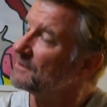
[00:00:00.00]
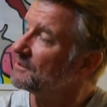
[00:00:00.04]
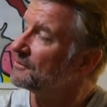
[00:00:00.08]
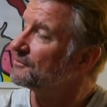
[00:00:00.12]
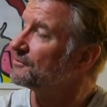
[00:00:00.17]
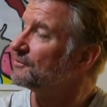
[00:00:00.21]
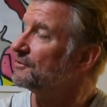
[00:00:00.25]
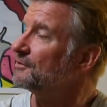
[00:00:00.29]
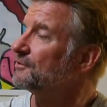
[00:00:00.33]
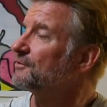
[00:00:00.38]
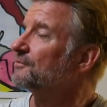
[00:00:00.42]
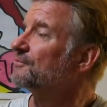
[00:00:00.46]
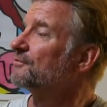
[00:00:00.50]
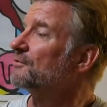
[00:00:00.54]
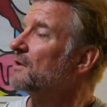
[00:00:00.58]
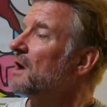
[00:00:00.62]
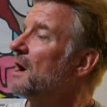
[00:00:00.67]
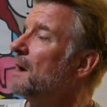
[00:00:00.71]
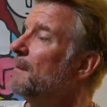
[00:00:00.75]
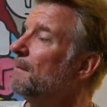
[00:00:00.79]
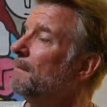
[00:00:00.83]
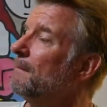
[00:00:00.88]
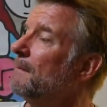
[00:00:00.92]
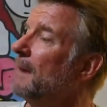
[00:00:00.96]
This is
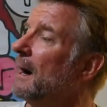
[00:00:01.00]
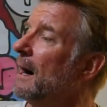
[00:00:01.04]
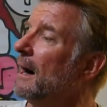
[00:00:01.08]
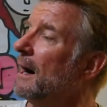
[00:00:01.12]
from